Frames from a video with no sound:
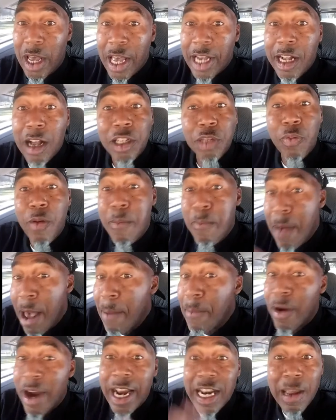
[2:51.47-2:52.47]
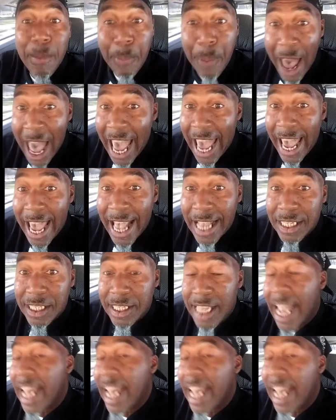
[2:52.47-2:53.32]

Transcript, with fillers: Because remember, in the past,